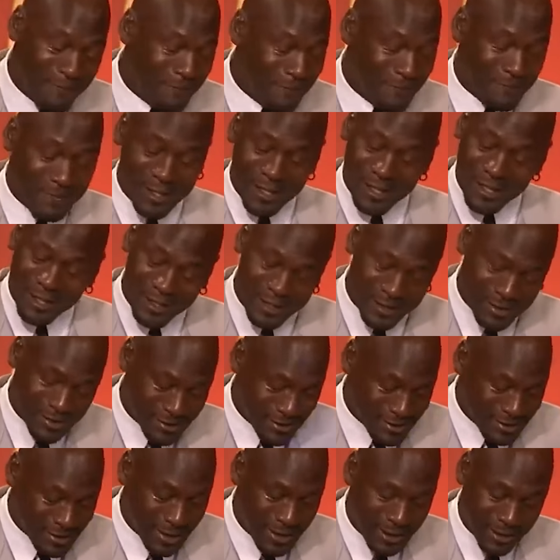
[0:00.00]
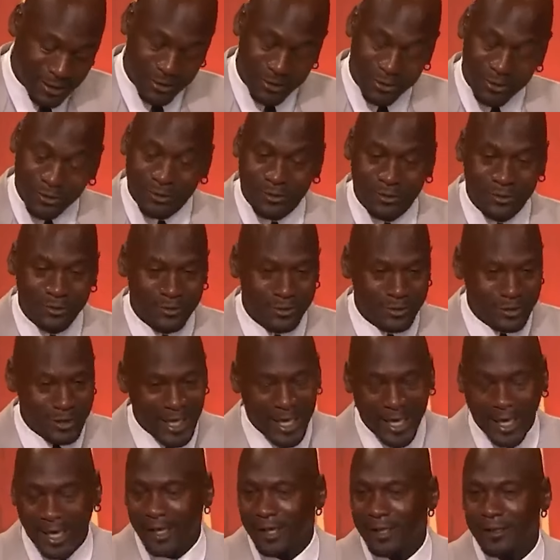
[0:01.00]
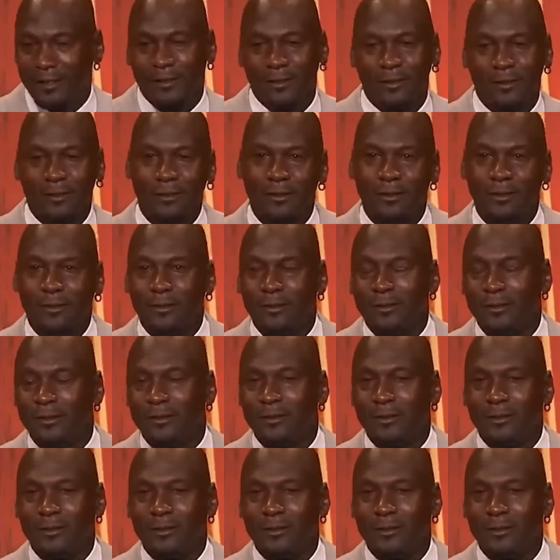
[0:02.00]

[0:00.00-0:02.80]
history together, experiencing everything from